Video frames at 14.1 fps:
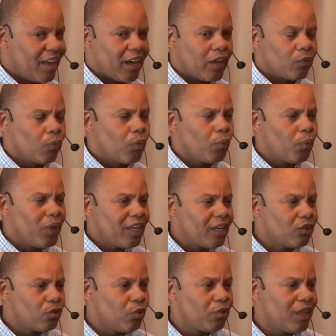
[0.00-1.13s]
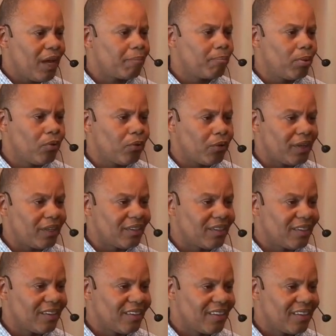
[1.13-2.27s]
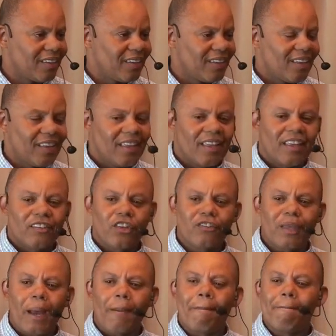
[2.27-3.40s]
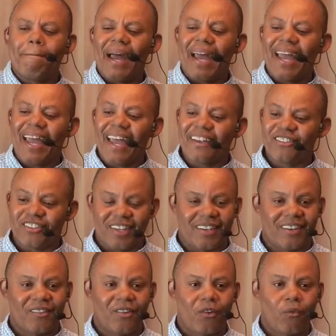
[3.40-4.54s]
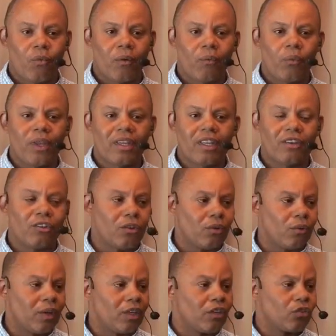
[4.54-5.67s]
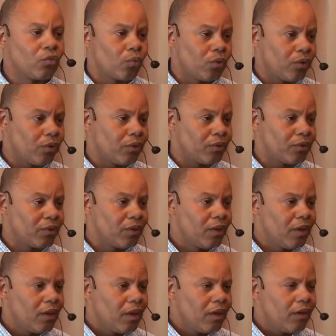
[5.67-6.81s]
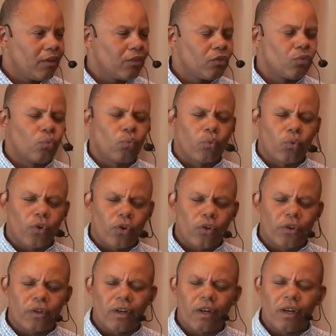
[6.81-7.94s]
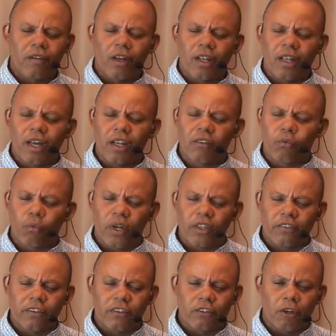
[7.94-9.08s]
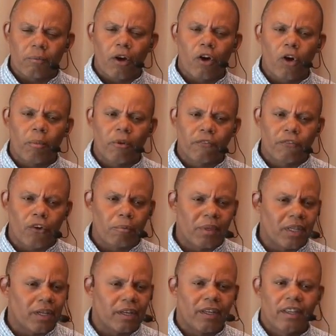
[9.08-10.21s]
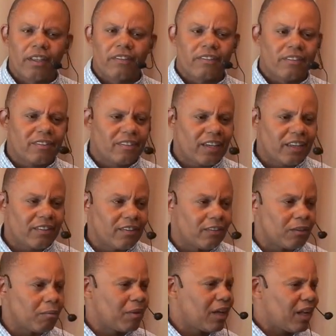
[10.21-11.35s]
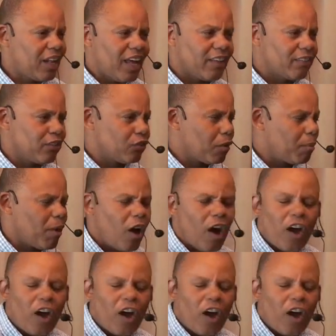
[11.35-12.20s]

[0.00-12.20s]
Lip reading: Because when we get to that point, just imagine what we can do in this world of a lot of racism, homophobia, sexism, classism.